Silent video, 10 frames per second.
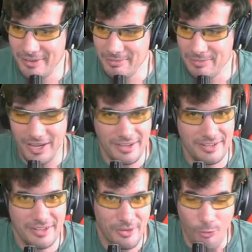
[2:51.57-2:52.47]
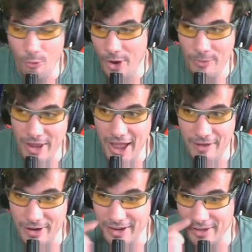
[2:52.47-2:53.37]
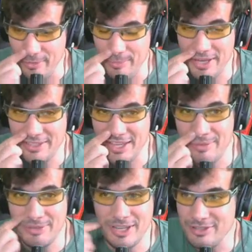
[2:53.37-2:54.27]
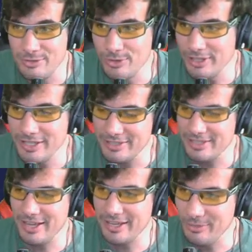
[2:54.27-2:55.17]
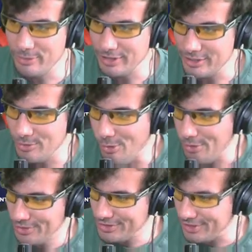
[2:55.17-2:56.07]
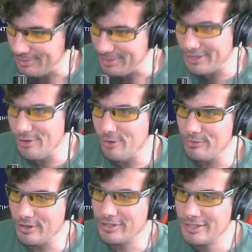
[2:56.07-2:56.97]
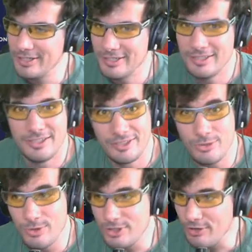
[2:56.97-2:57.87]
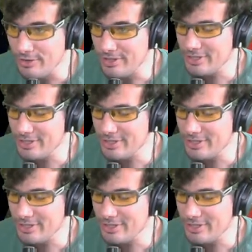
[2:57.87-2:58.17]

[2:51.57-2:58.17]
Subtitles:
But what we have right now, the base game, is actually really exciting and really cool. So let me switch over to this